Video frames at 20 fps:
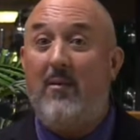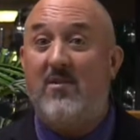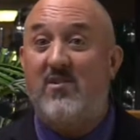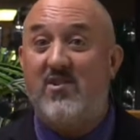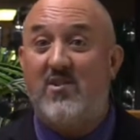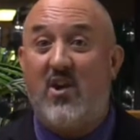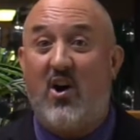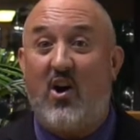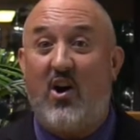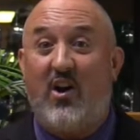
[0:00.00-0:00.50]

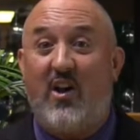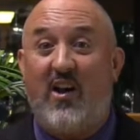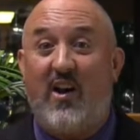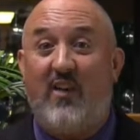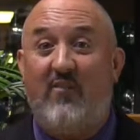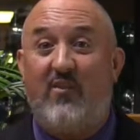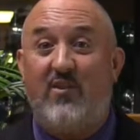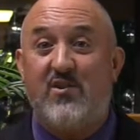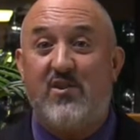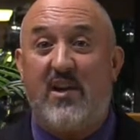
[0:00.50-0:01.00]
start a
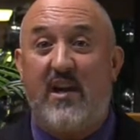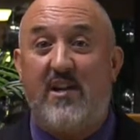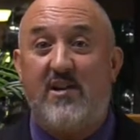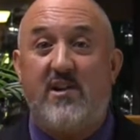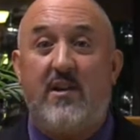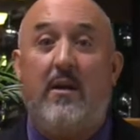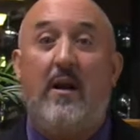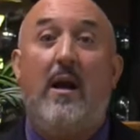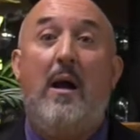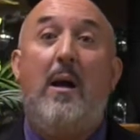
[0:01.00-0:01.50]

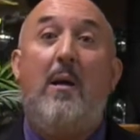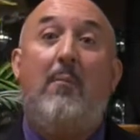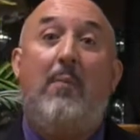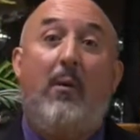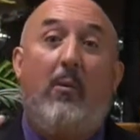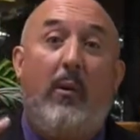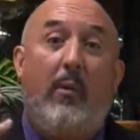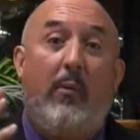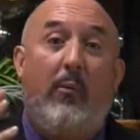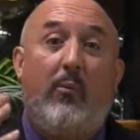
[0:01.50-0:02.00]
conversation, but
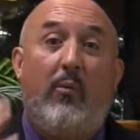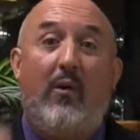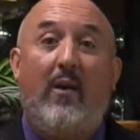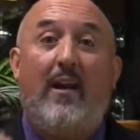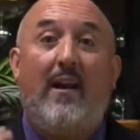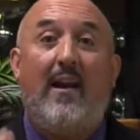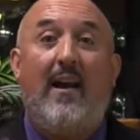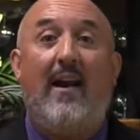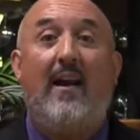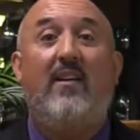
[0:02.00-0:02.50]
we would
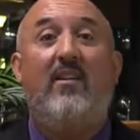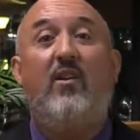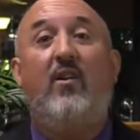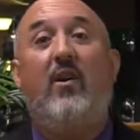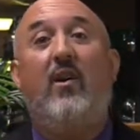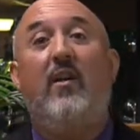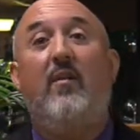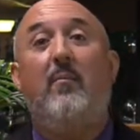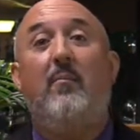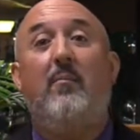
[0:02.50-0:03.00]
really like you
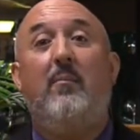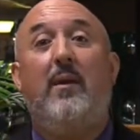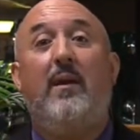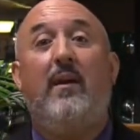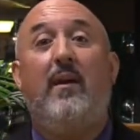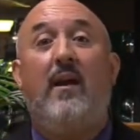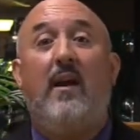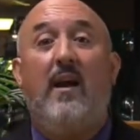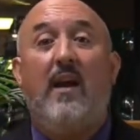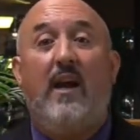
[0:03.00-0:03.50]
to
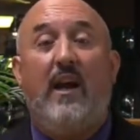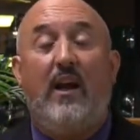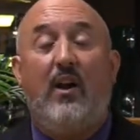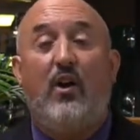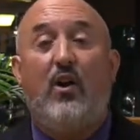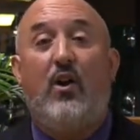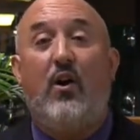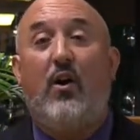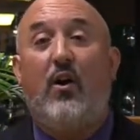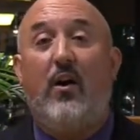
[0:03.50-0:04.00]
be
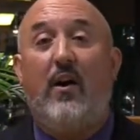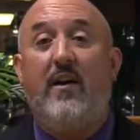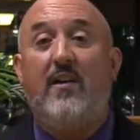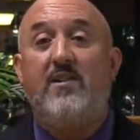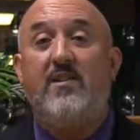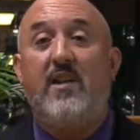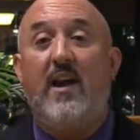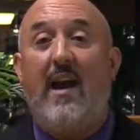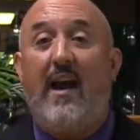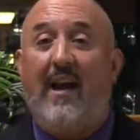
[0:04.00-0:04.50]

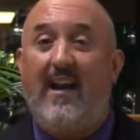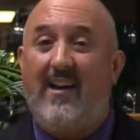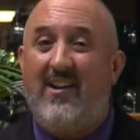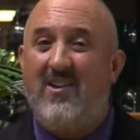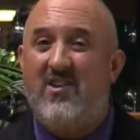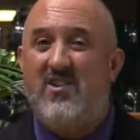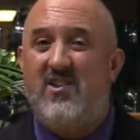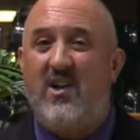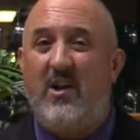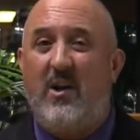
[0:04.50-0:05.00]
encouraged and
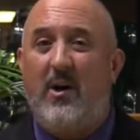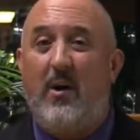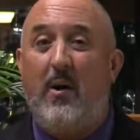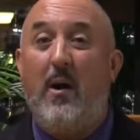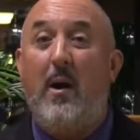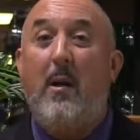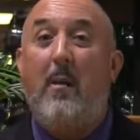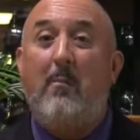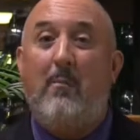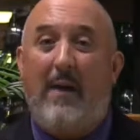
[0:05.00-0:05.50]
consider
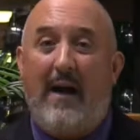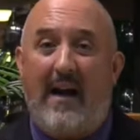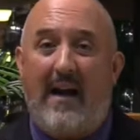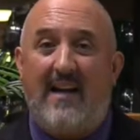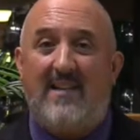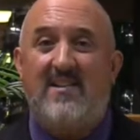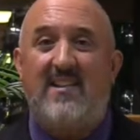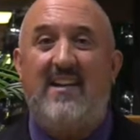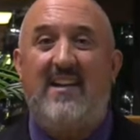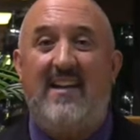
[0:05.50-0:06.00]

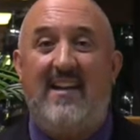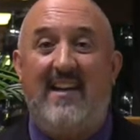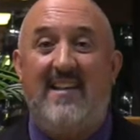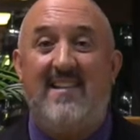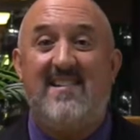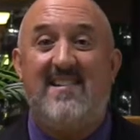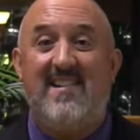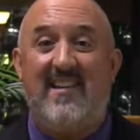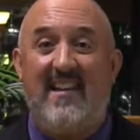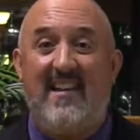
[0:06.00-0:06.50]
passing
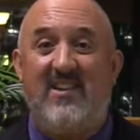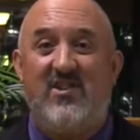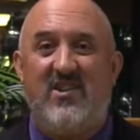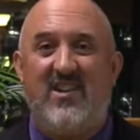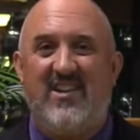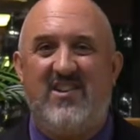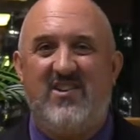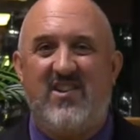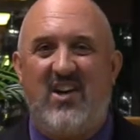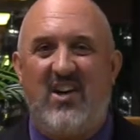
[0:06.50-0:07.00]
these
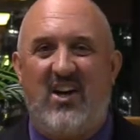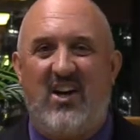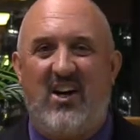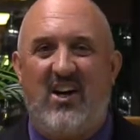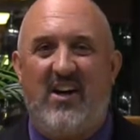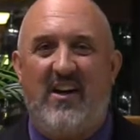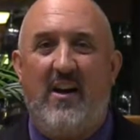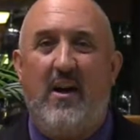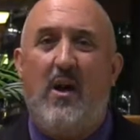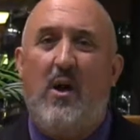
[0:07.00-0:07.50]
teachings
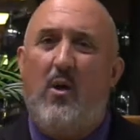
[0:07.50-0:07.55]
on.